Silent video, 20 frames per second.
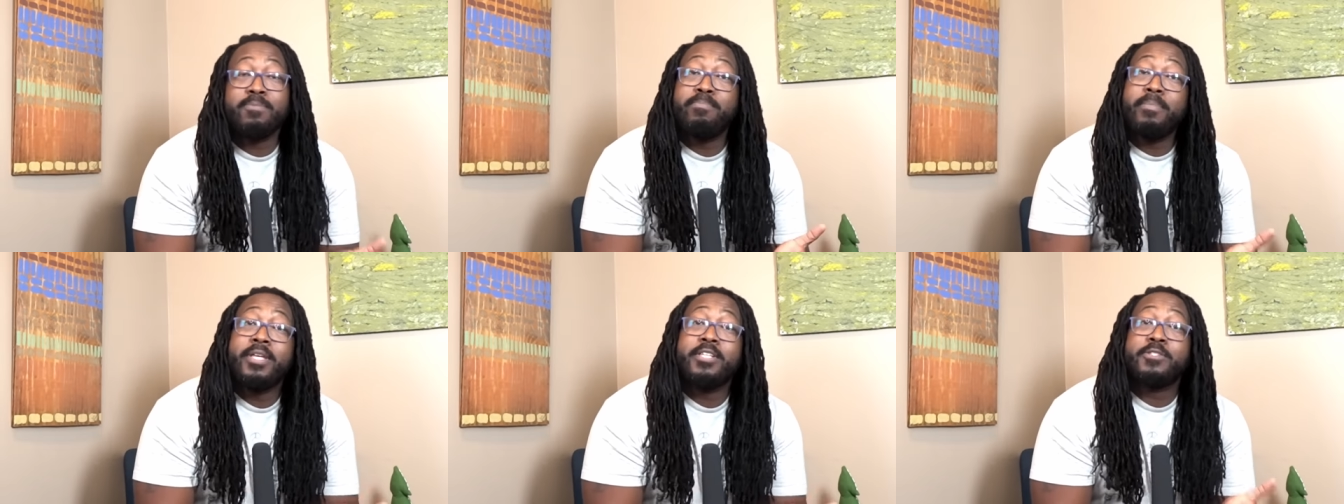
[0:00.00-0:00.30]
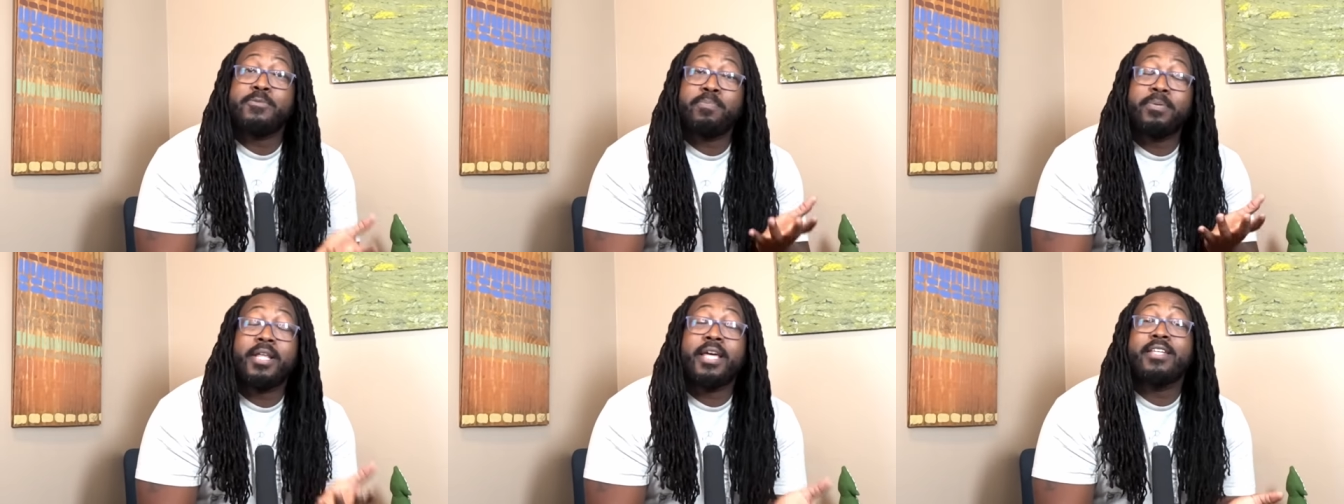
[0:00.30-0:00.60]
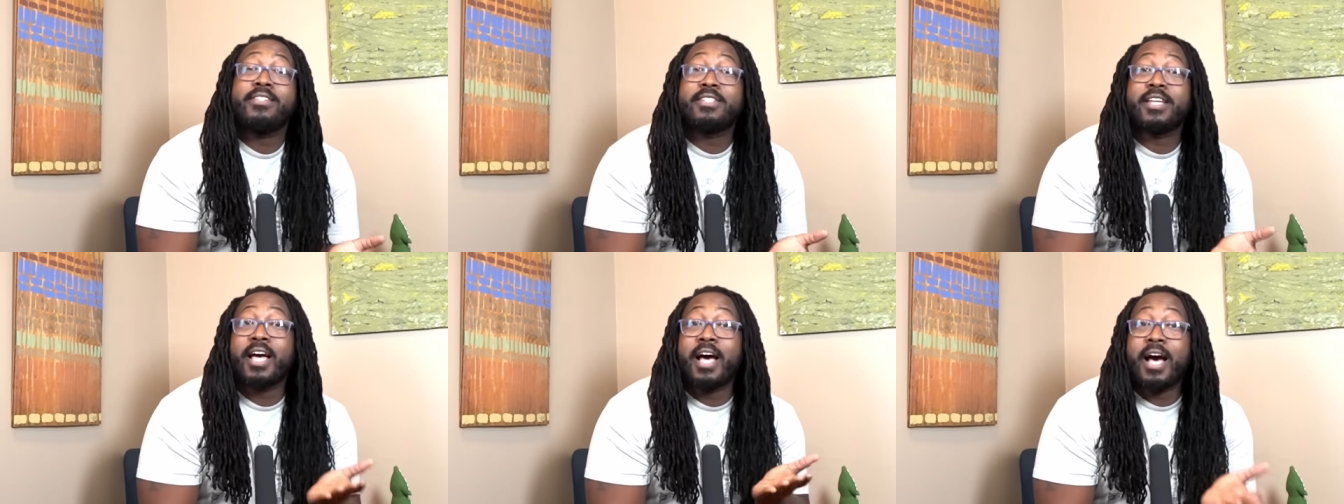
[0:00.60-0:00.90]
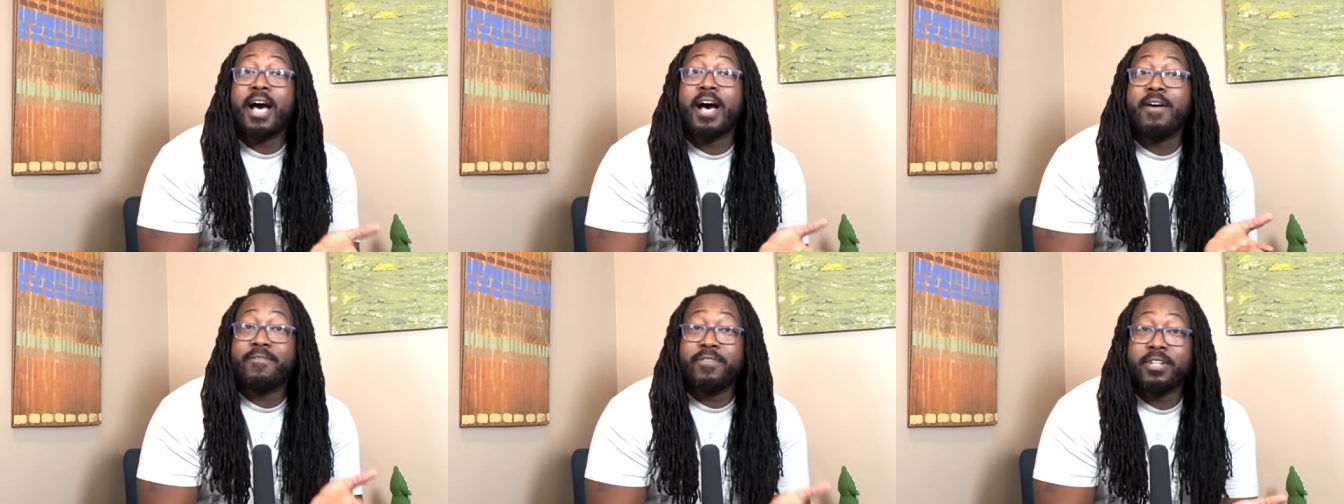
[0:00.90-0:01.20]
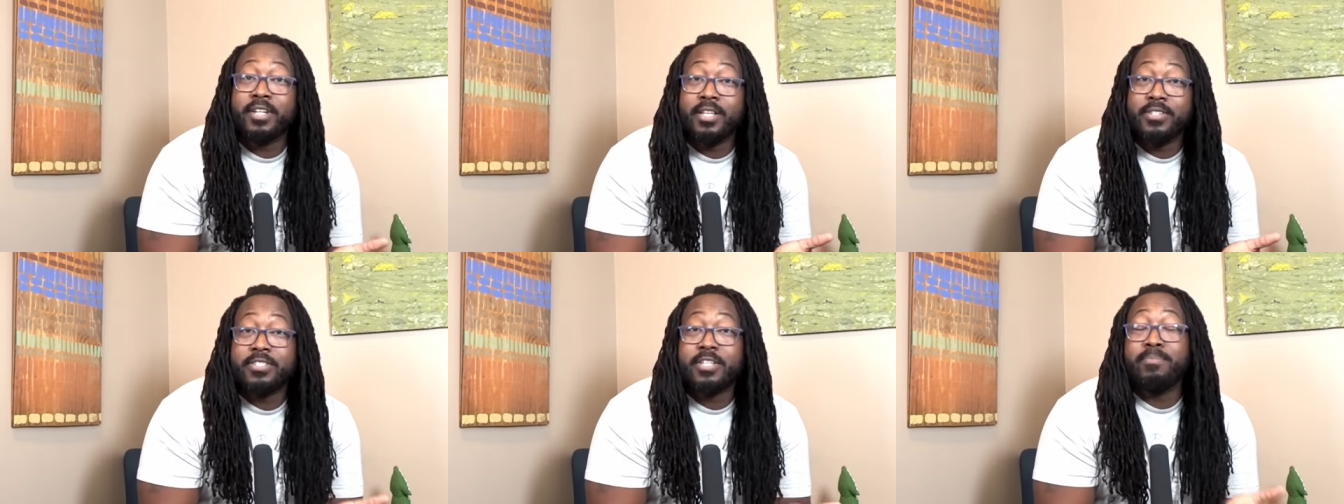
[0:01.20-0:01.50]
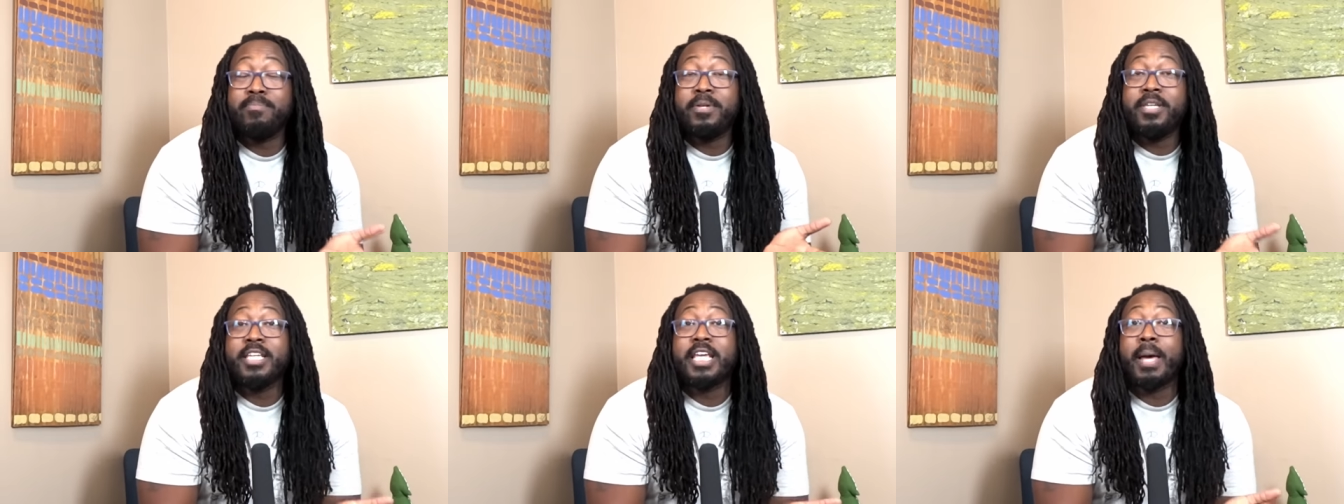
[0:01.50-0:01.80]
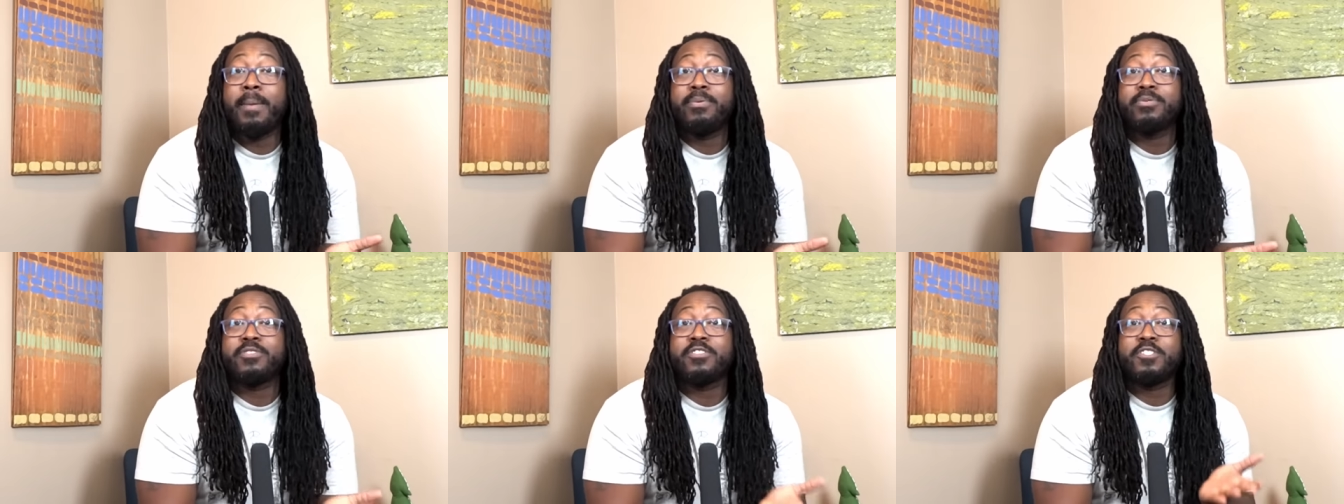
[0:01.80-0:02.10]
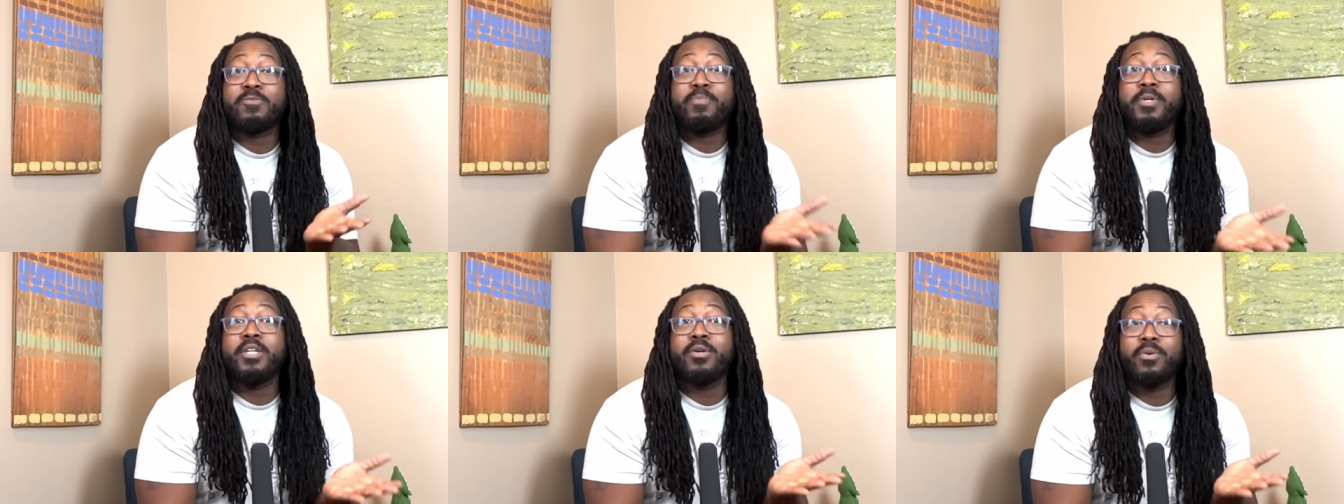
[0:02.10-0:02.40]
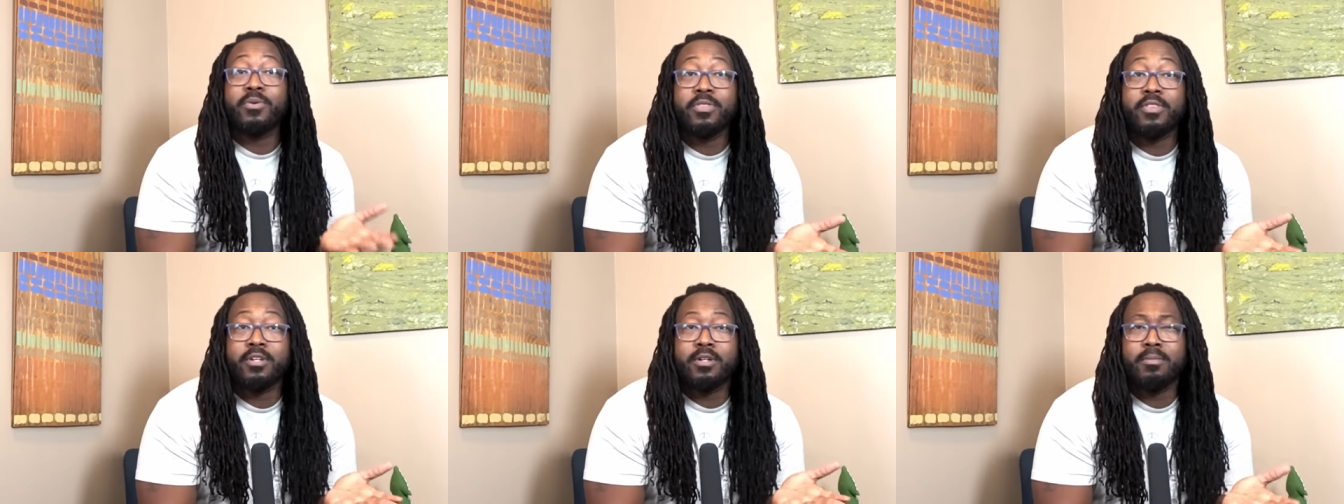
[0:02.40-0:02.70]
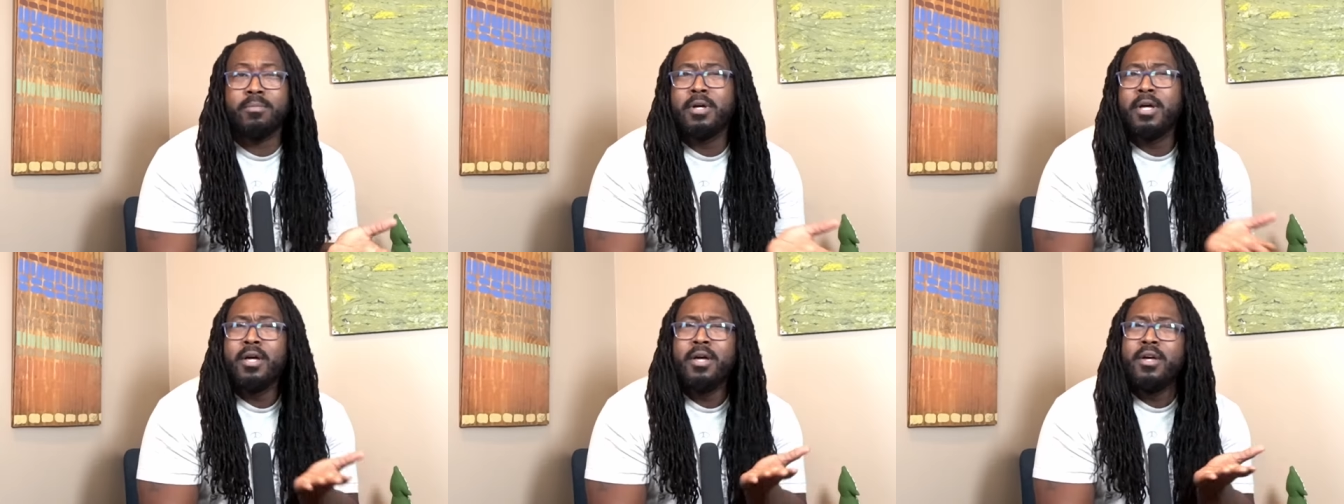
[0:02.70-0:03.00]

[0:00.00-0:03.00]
misplaced confidence in being able to speak on them